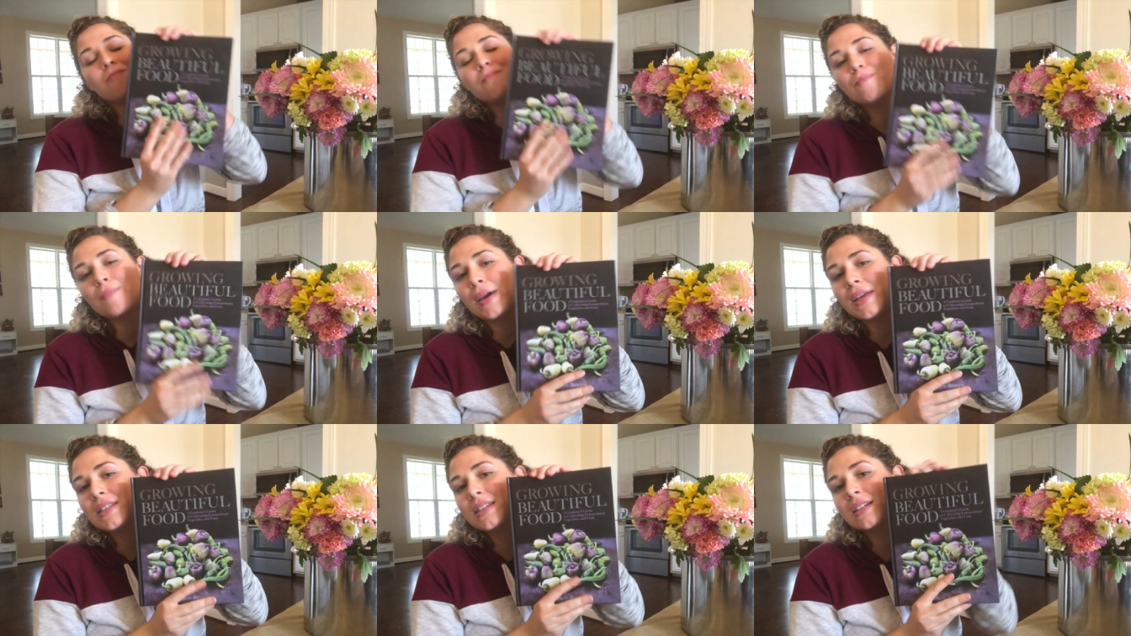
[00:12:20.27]

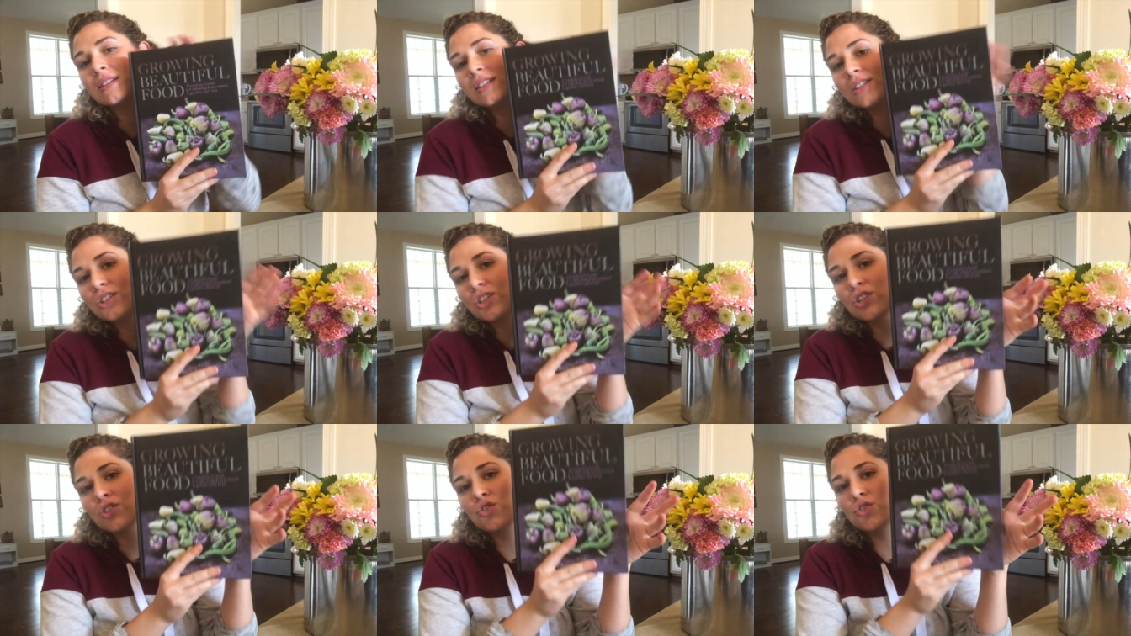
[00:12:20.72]
basically
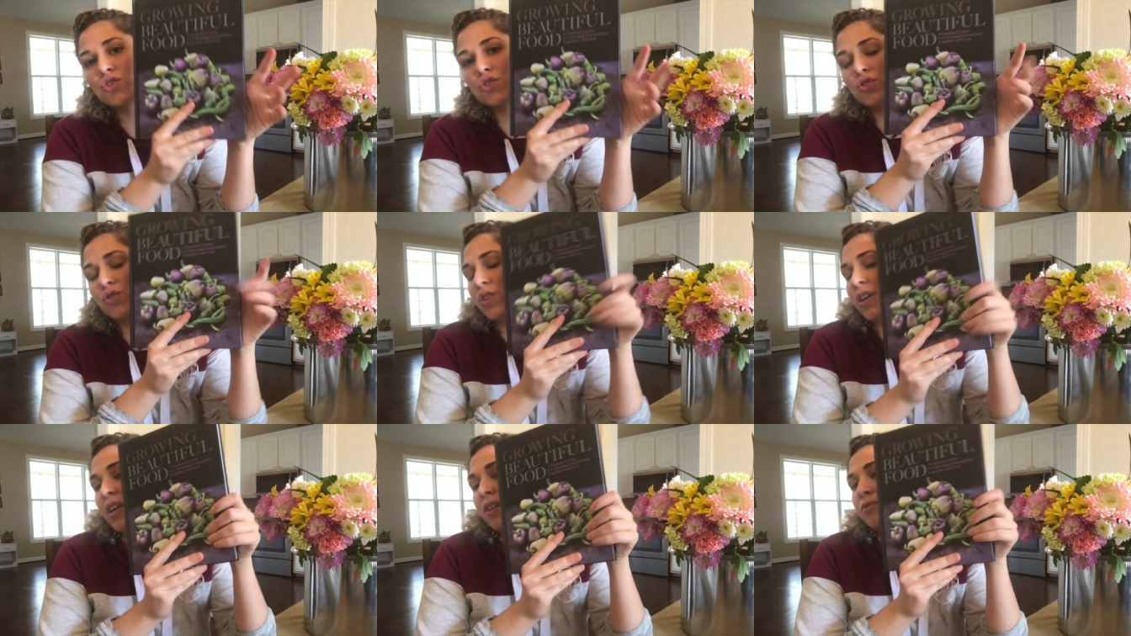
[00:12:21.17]
just
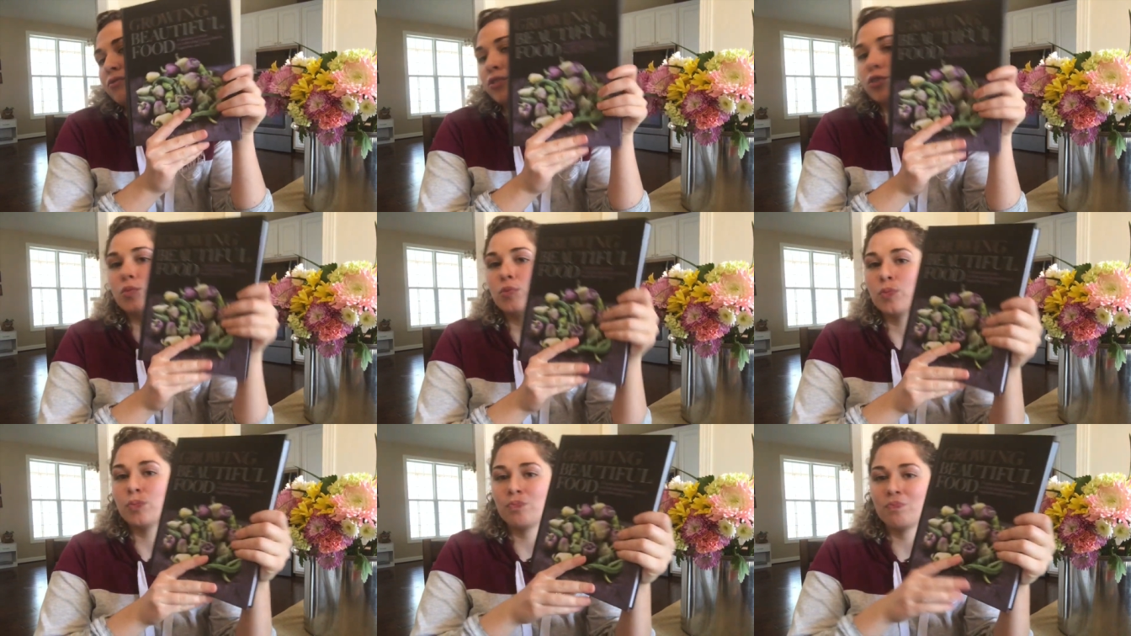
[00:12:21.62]
straight up
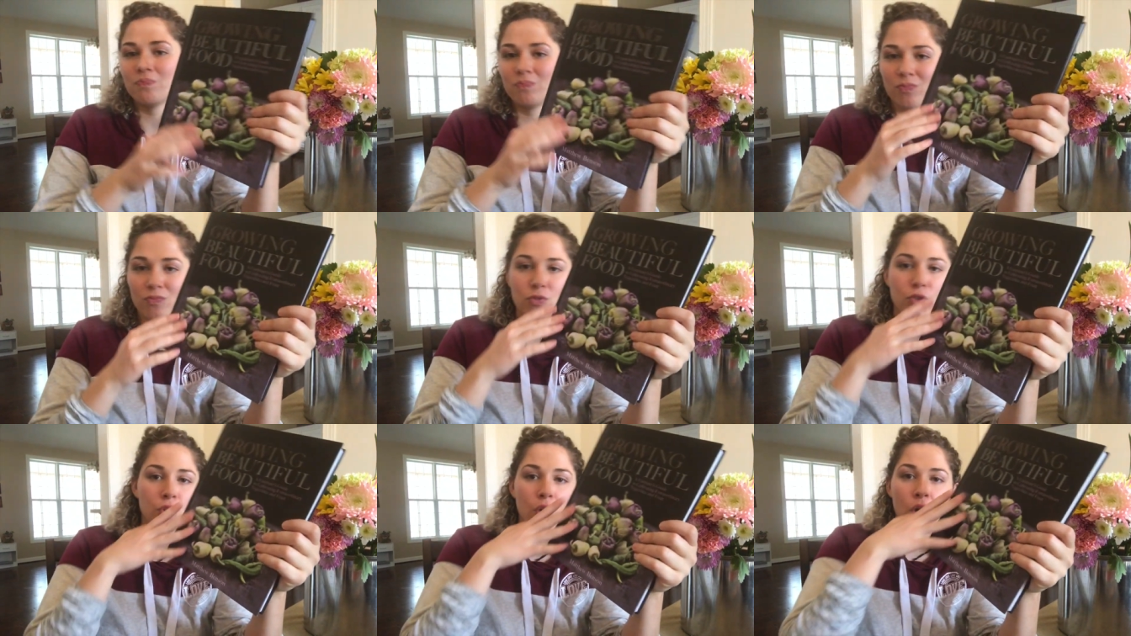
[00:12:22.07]
food
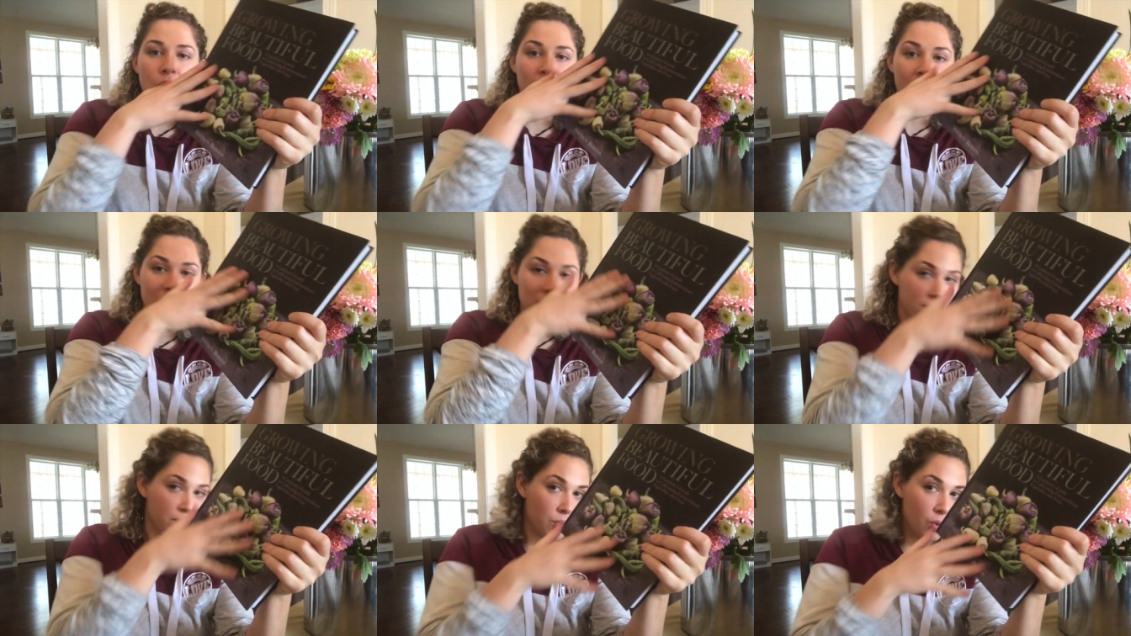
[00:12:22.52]

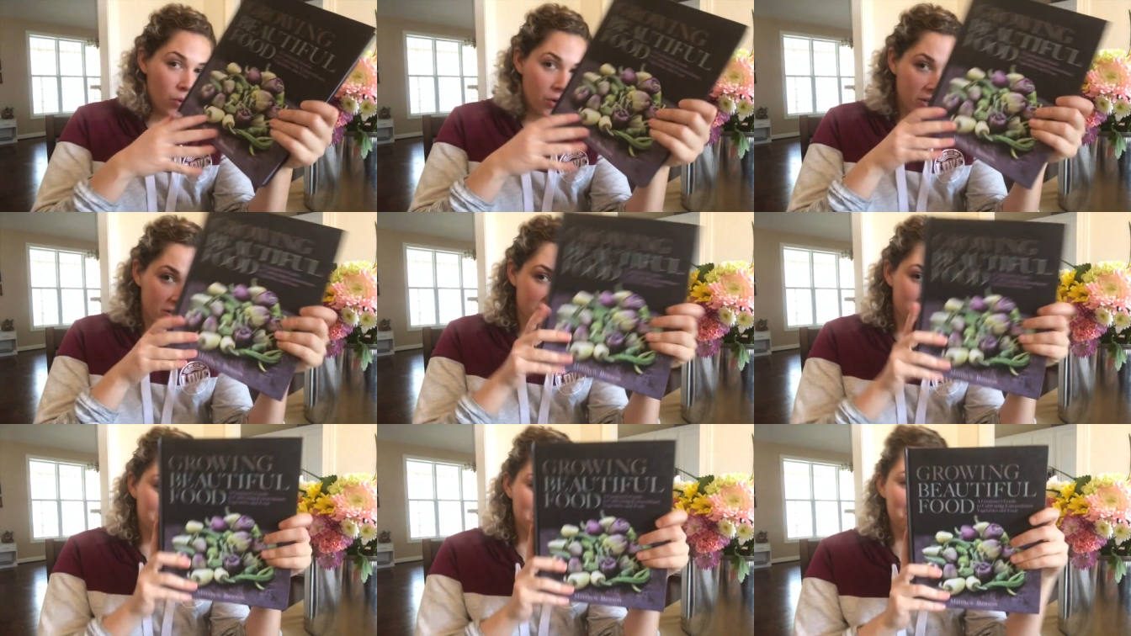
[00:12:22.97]
growing
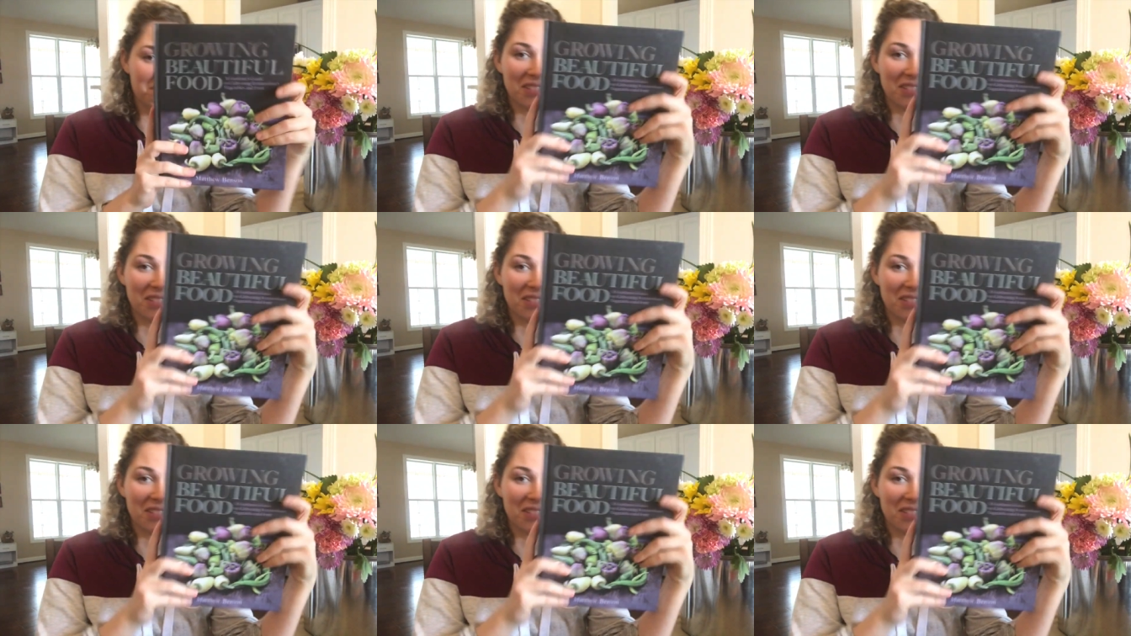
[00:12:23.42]
porn.